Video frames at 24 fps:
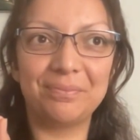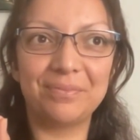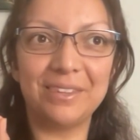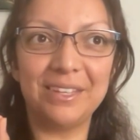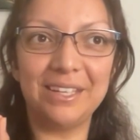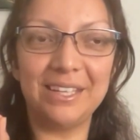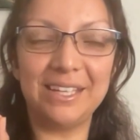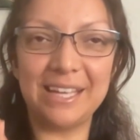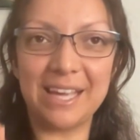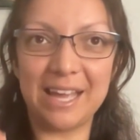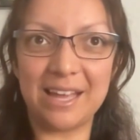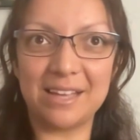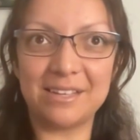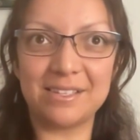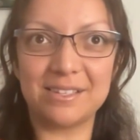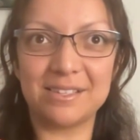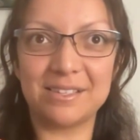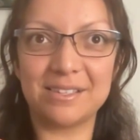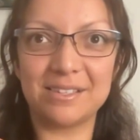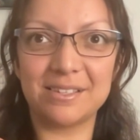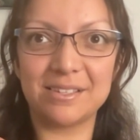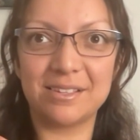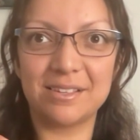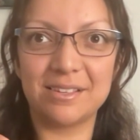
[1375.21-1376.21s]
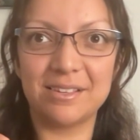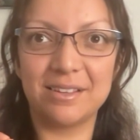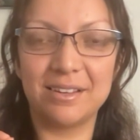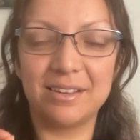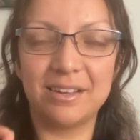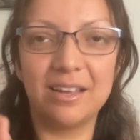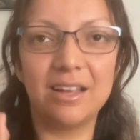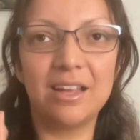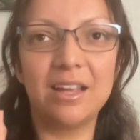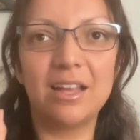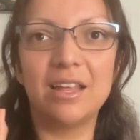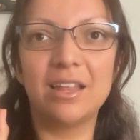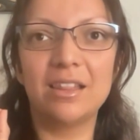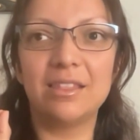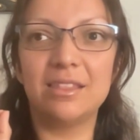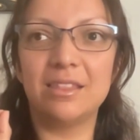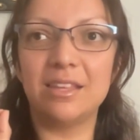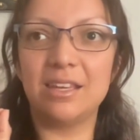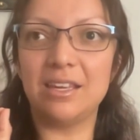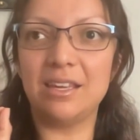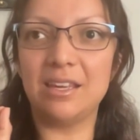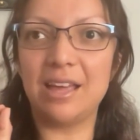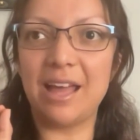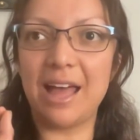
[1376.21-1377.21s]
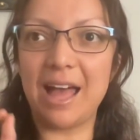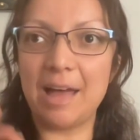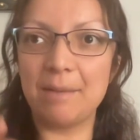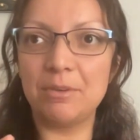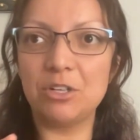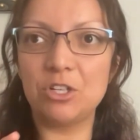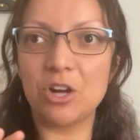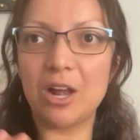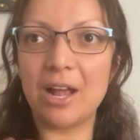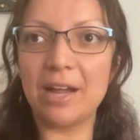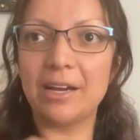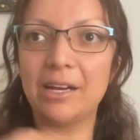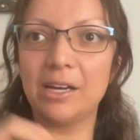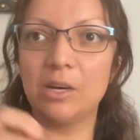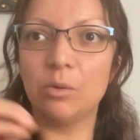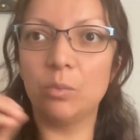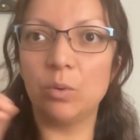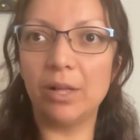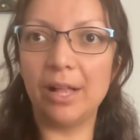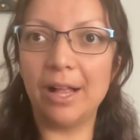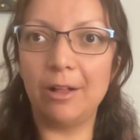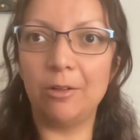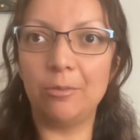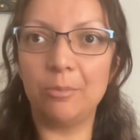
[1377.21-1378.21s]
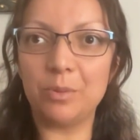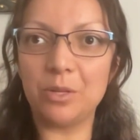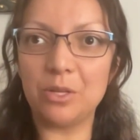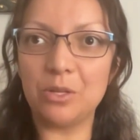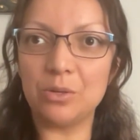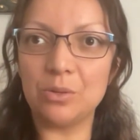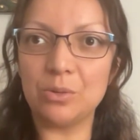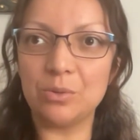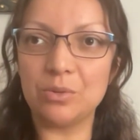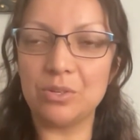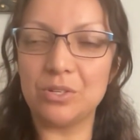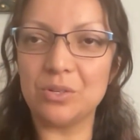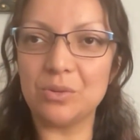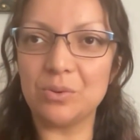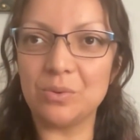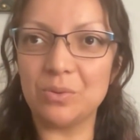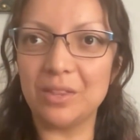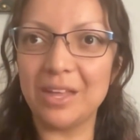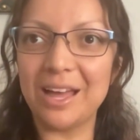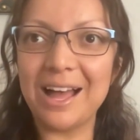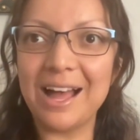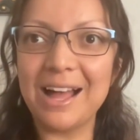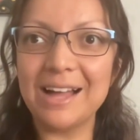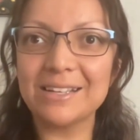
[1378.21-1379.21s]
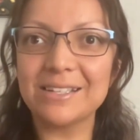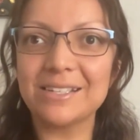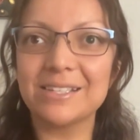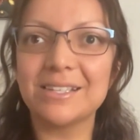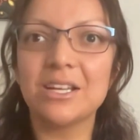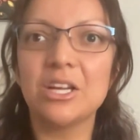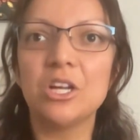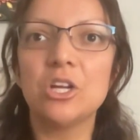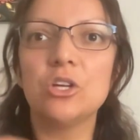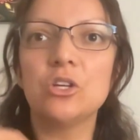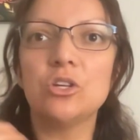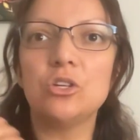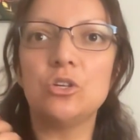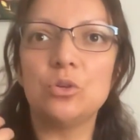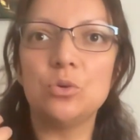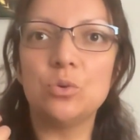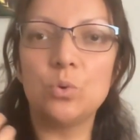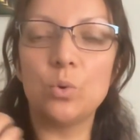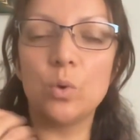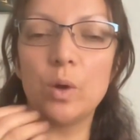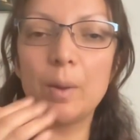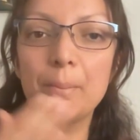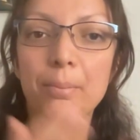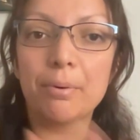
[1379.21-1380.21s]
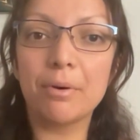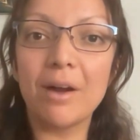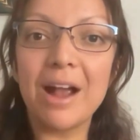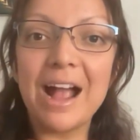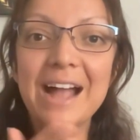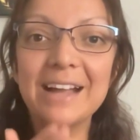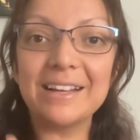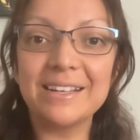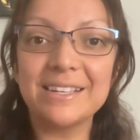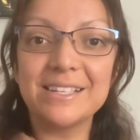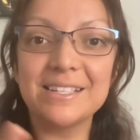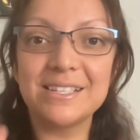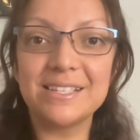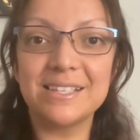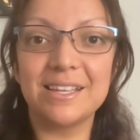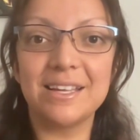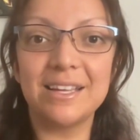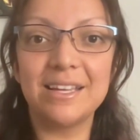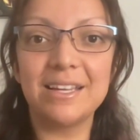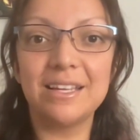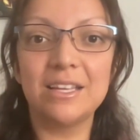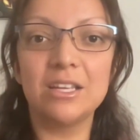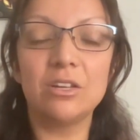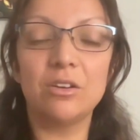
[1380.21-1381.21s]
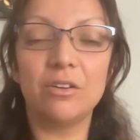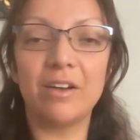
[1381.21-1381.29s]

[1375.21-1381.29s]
yes, the habit tracker will help you do that. You practice it,